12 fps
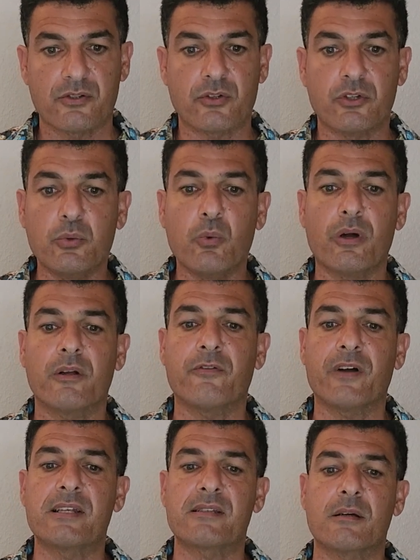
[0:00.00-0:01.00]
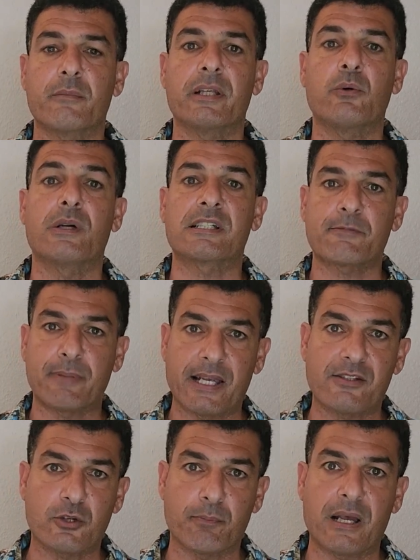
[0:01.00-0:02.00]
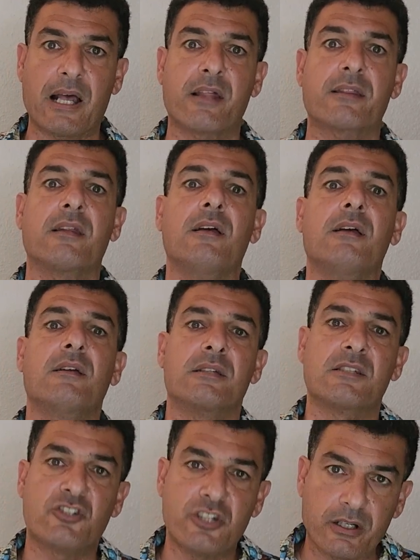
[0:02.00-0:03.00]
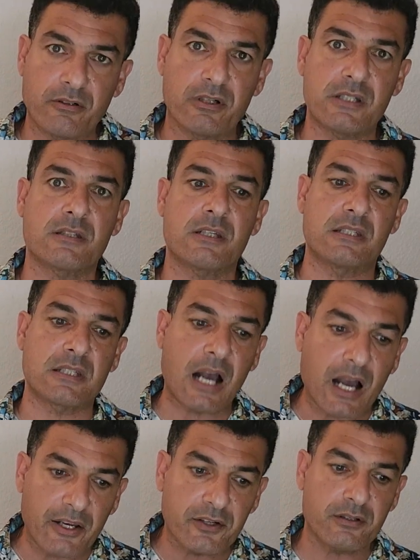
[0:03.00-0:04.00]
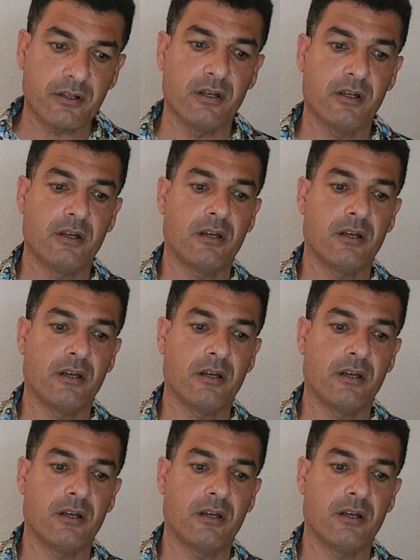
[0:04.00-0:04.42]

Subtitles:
So you want to find somebody who expands your path, is generous, is kind,